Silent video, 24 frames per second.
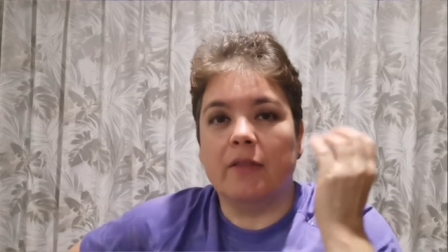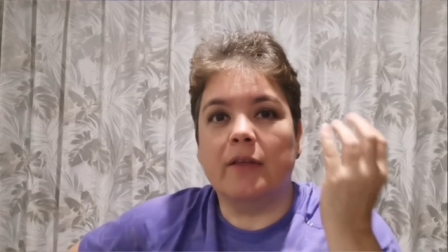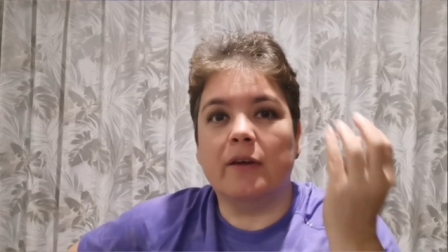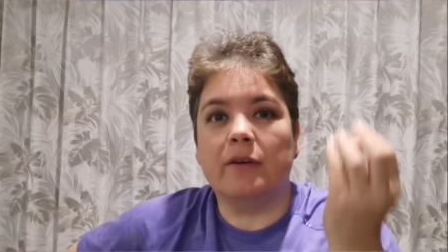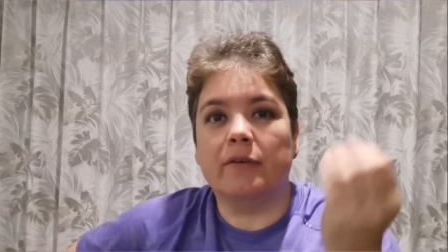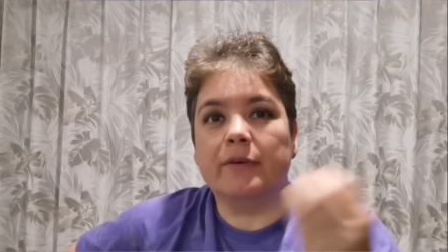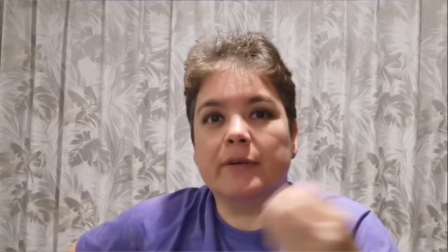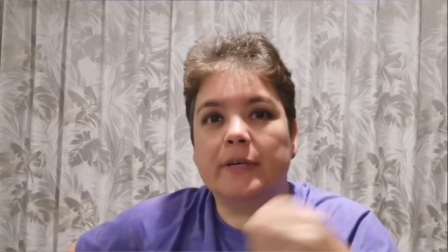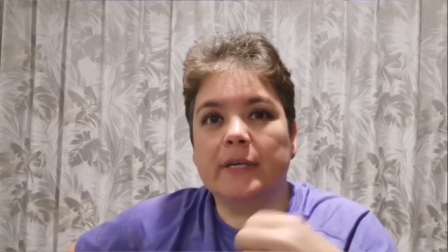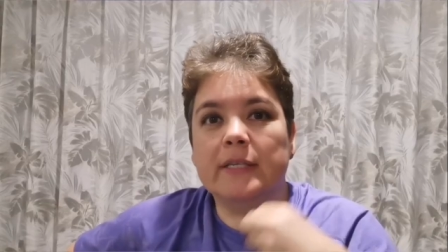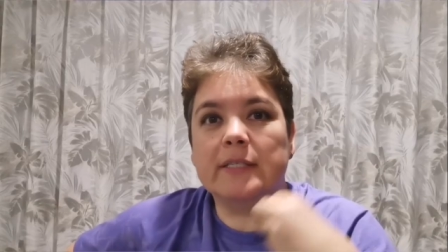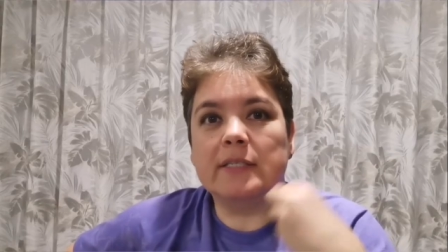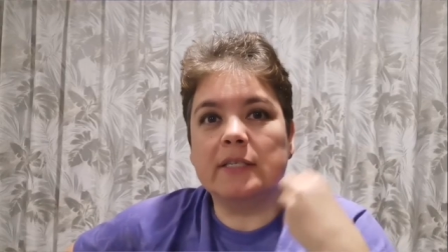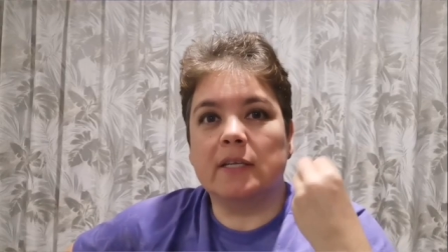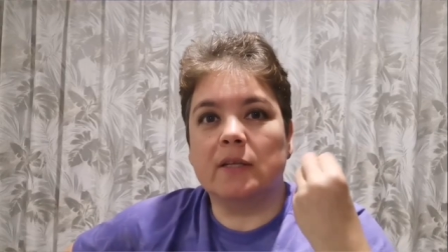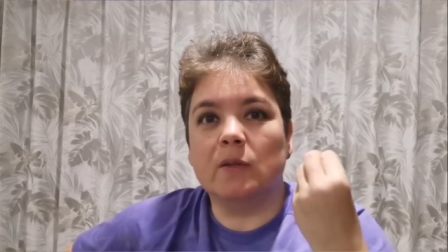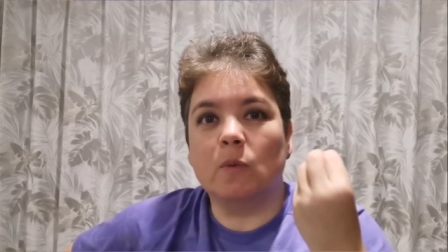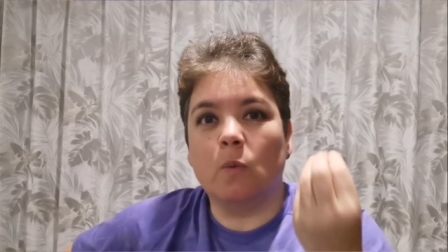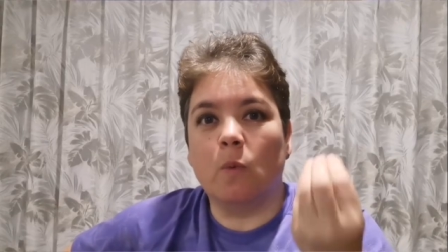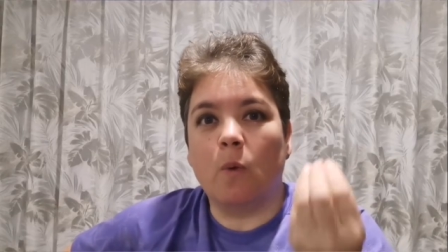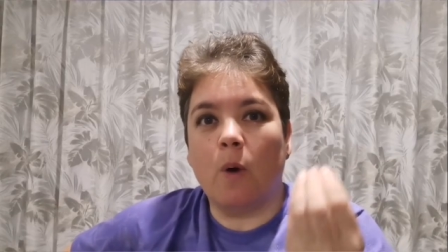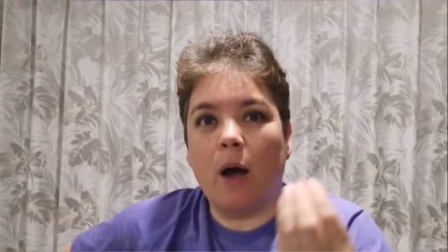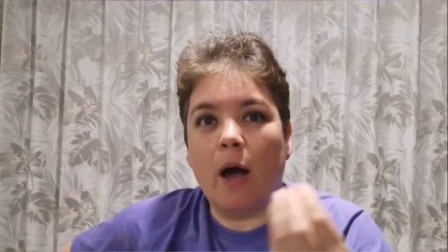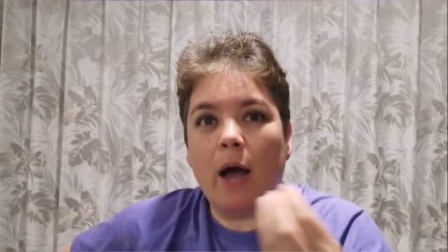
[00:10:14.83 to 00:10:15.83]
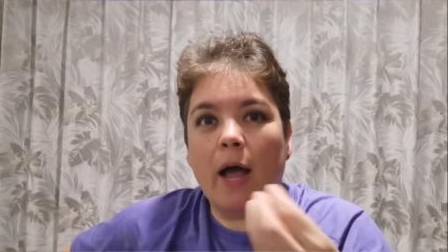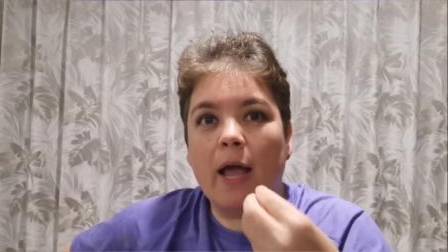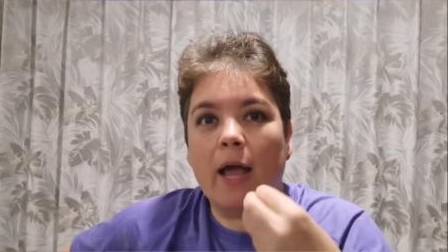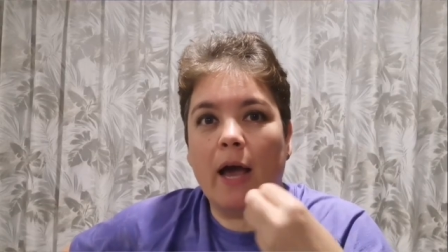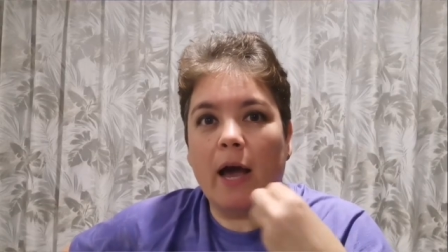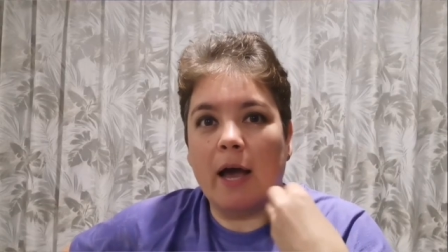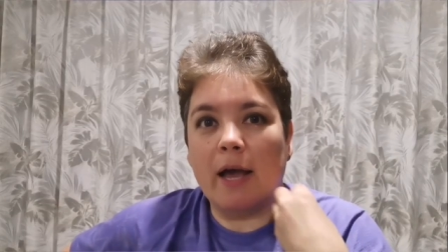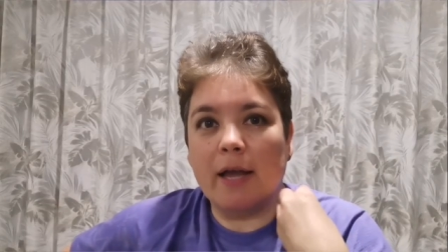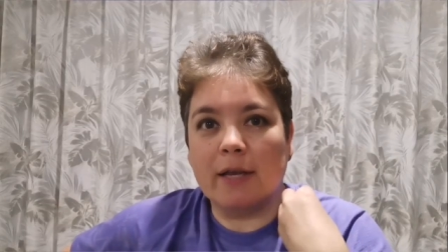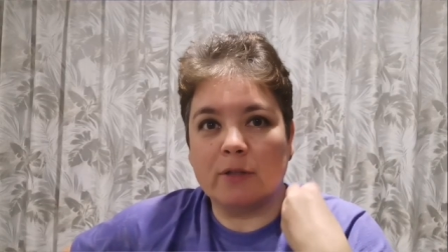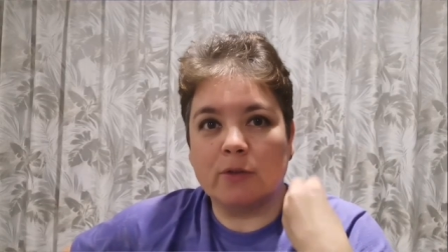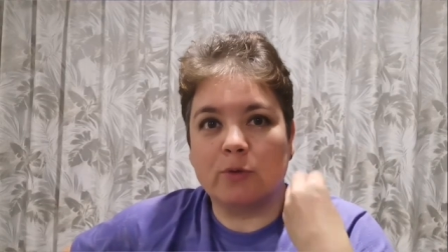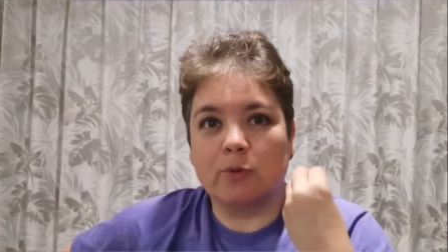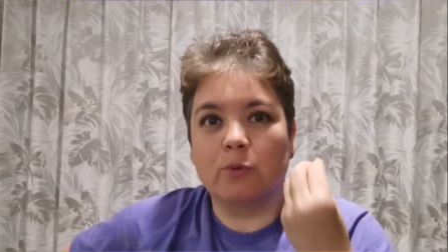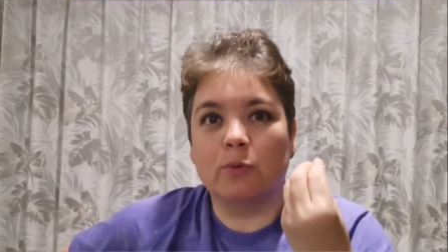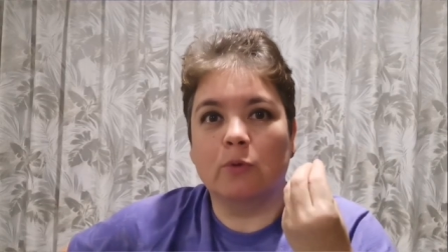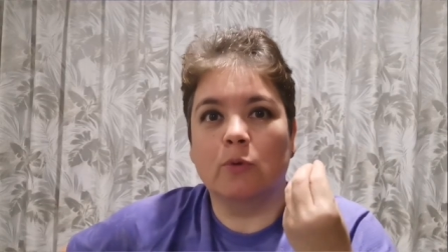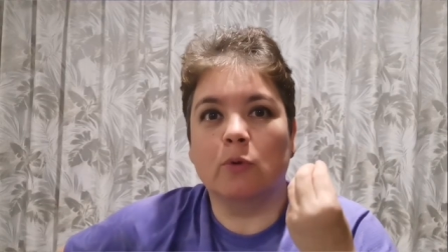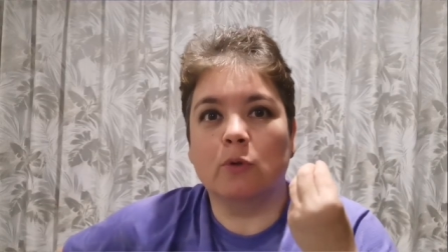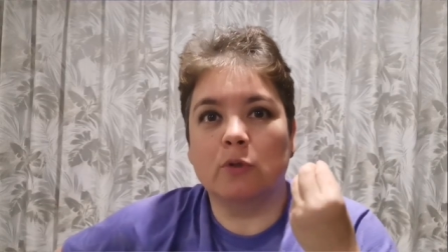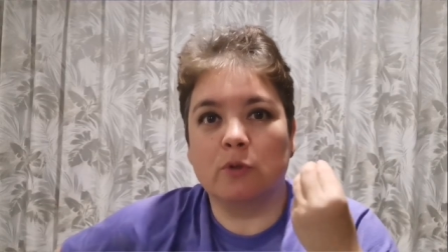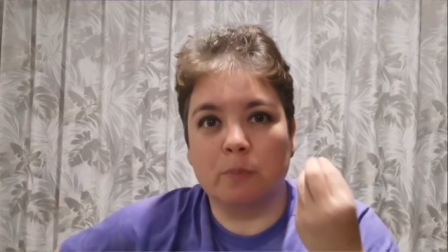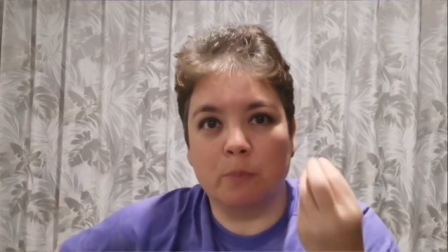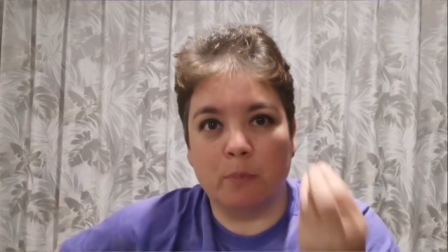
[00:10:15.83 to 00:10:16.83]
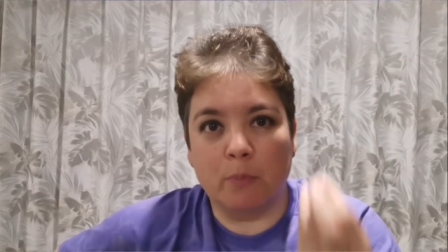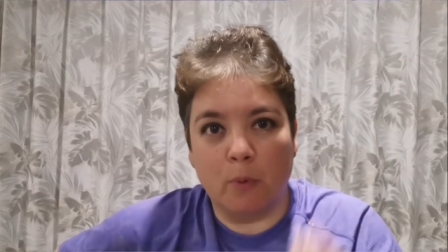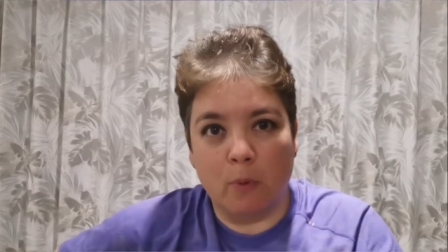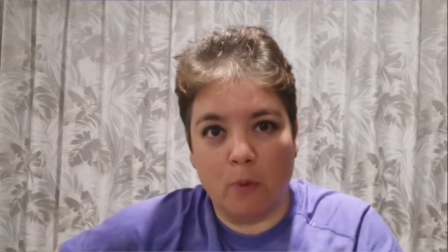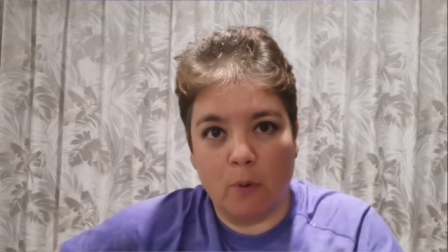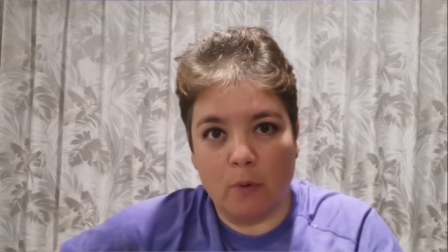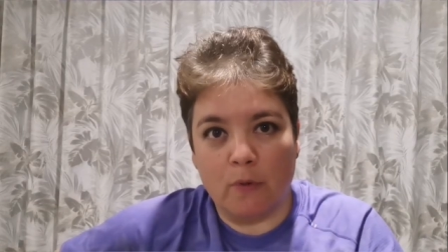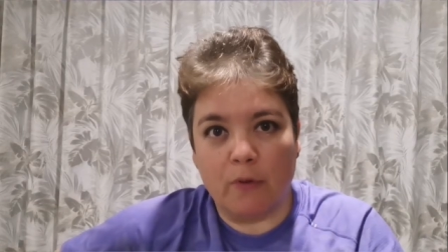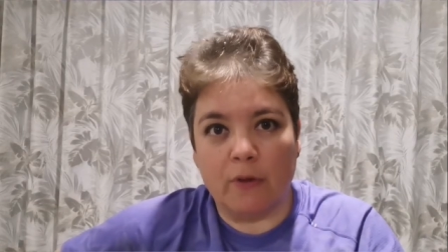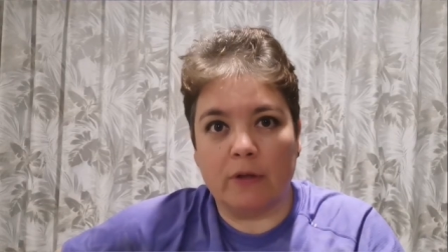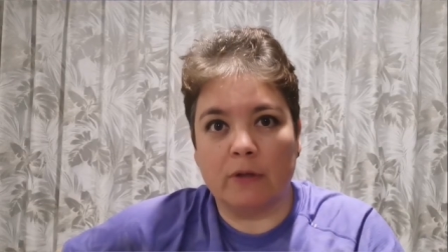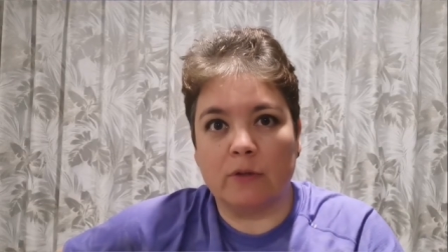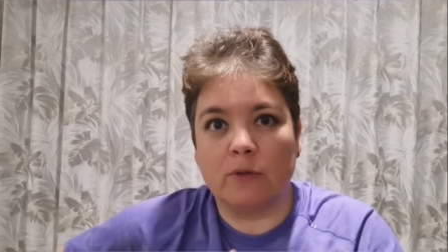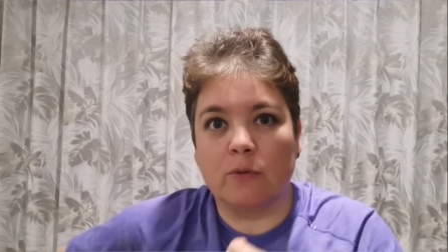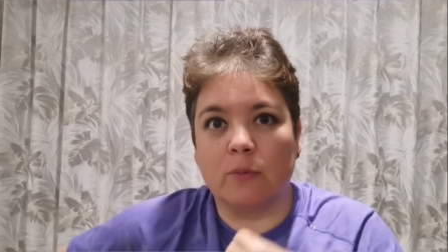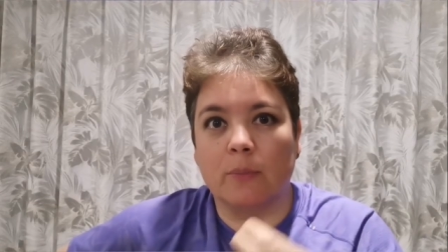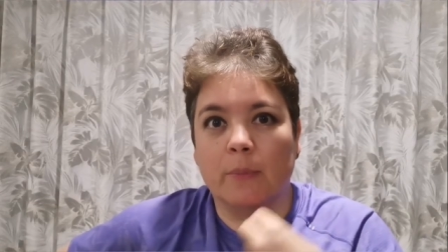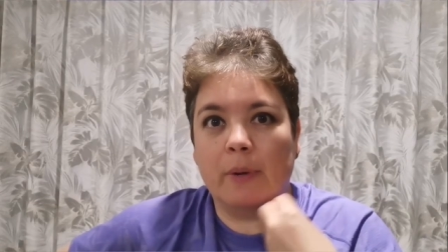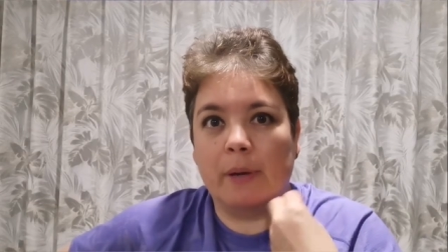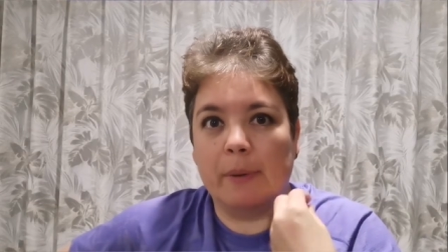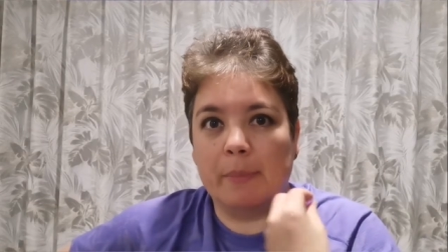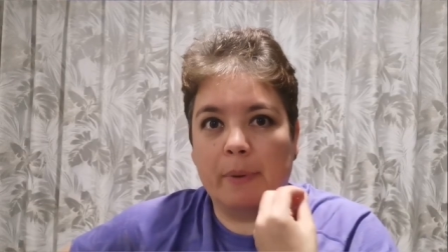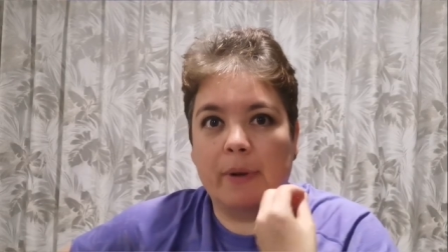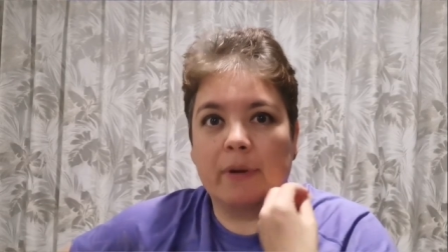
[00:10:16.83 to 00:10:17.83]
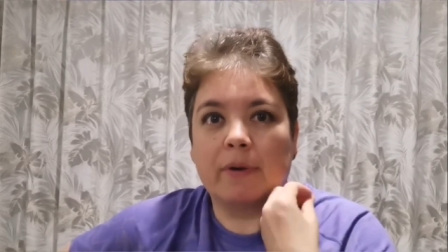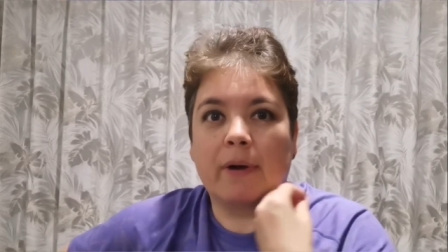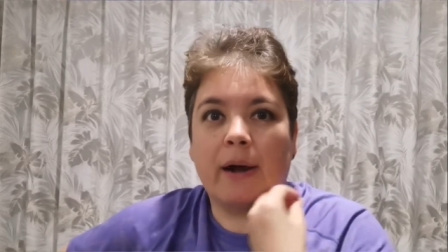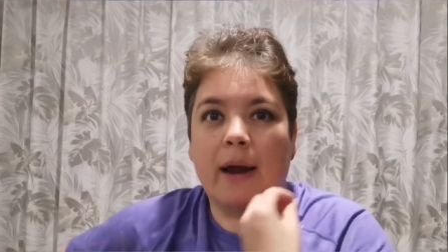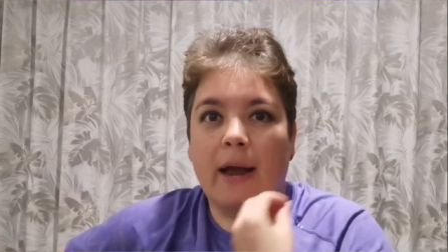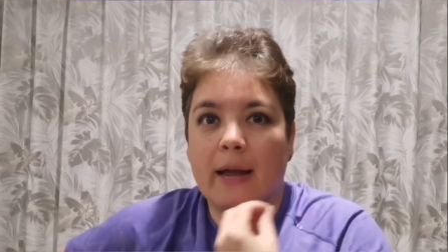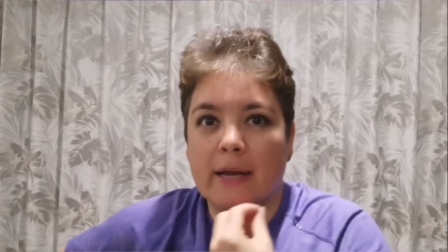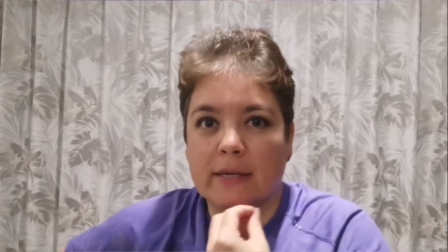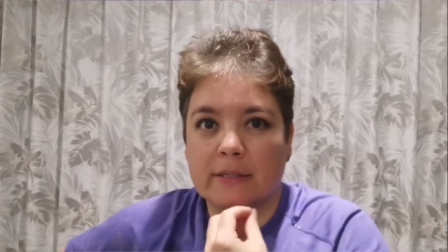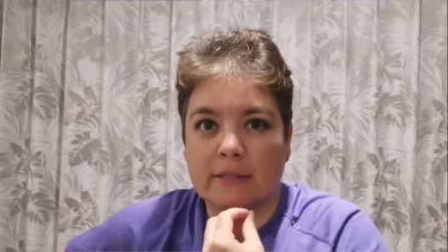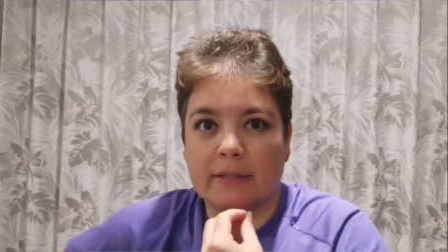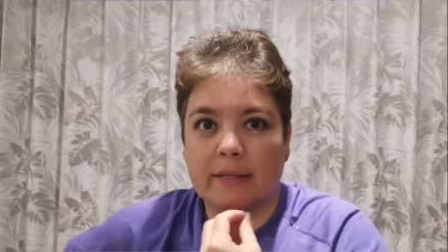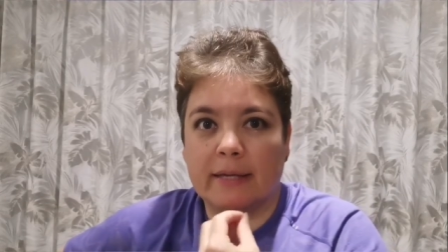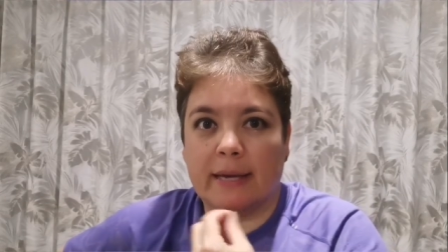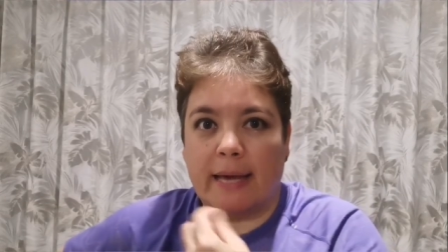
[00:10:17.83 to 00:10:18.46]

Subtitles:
The reason why I do not bother to memorize